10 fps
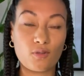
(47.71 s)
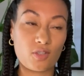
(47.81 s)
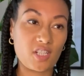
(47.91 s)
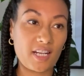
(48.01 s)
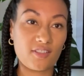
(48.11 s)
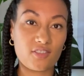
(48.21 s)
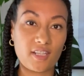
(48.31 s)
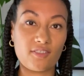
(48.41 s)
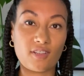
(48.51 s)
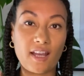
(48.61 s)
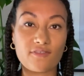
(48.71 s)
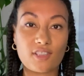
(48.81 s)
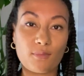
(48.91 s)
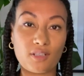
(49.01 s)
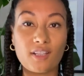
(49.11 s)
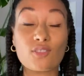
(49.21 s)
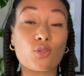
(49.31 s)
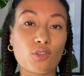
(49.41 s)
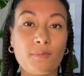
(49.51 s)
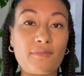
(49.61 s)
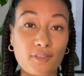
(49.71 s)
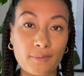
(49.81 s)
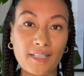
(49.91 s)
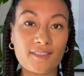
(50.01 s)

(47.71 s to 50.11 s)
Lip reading: or challenging to have someone like talk me through it.